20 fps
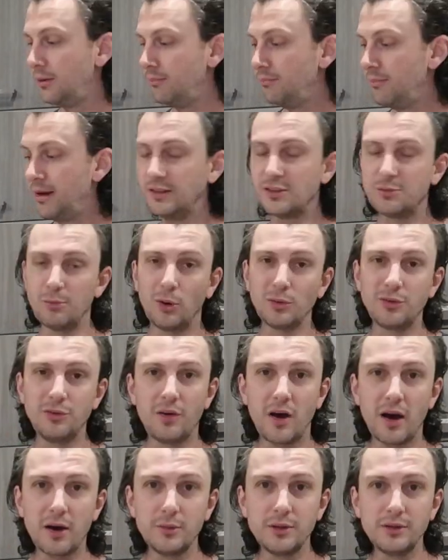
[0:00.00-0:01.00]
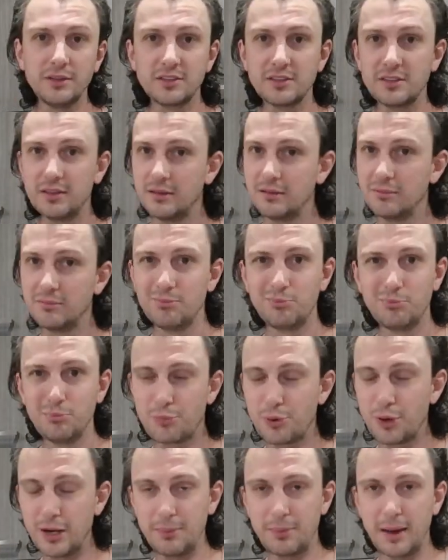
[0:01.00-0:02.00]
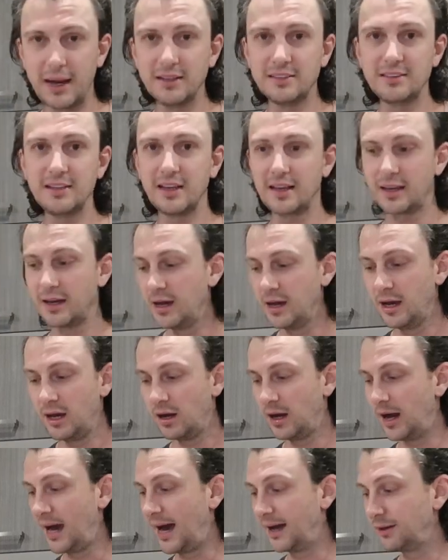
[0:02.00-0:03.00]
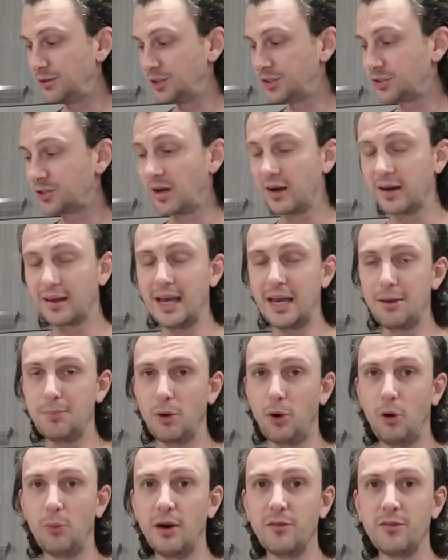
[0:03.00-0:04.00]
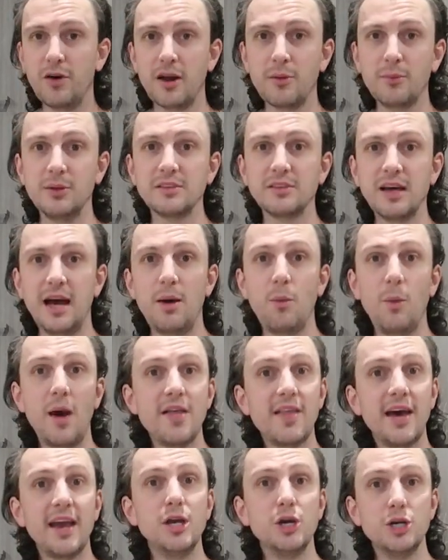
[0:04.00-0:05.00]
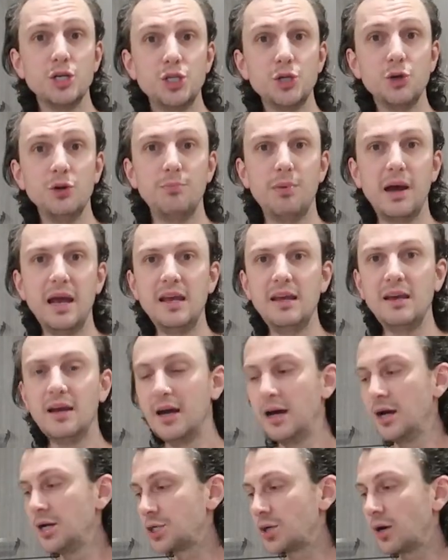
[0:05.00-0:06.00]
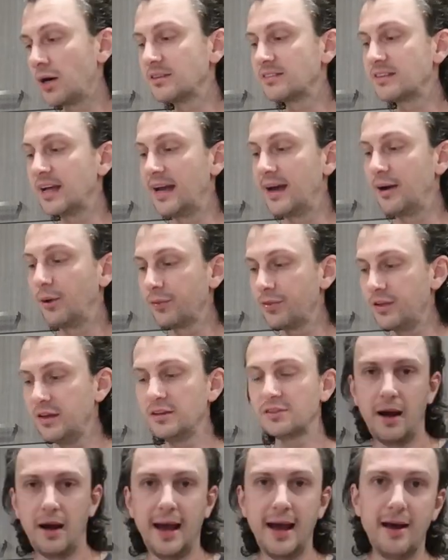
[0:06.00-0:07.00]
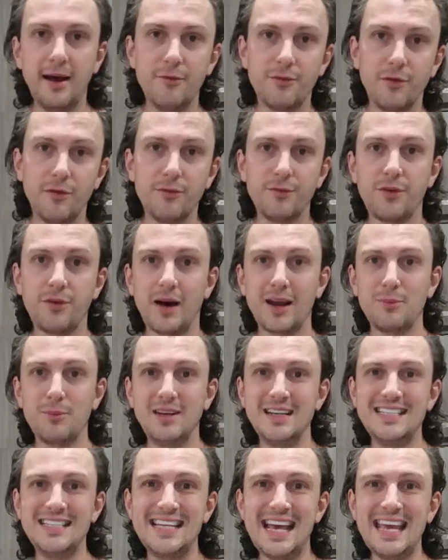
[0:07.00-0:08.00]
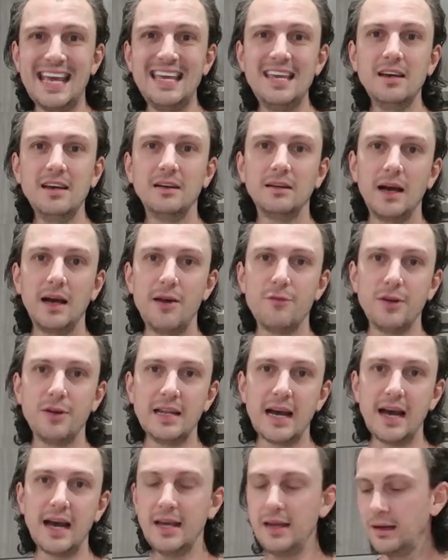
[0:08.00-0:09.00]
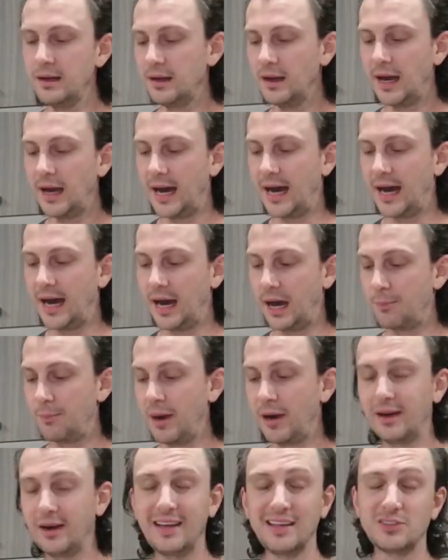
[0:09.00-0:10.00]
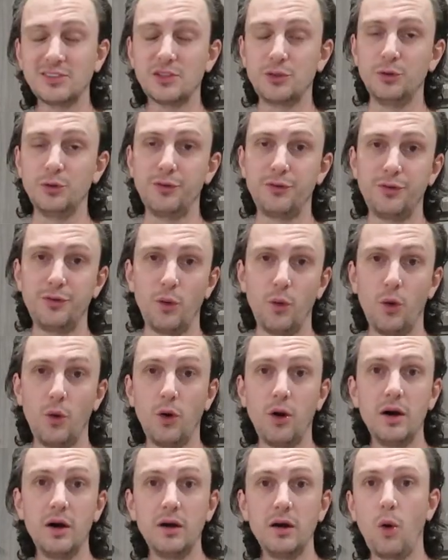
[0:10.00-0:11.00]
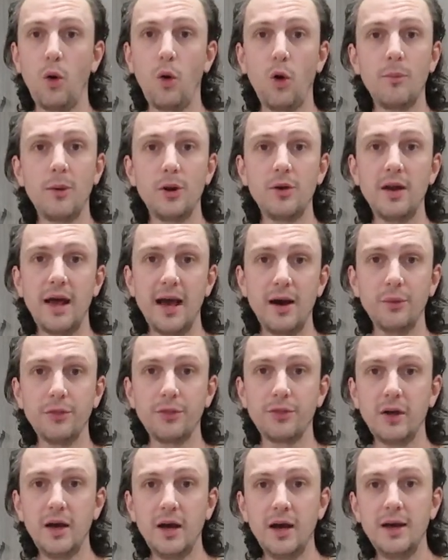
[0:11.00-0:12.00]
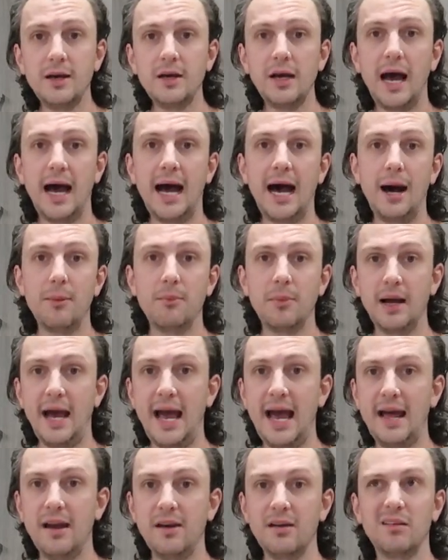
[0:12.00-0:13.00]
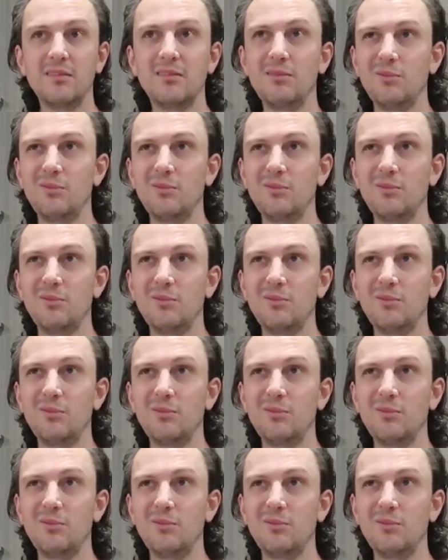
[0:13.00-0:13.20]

men's multivitamins, pretty basic. Just trying to keep all my vitamins where they should be. Try and stay healthy. I have vitamin D every day. Apparently it's good for hormone health. And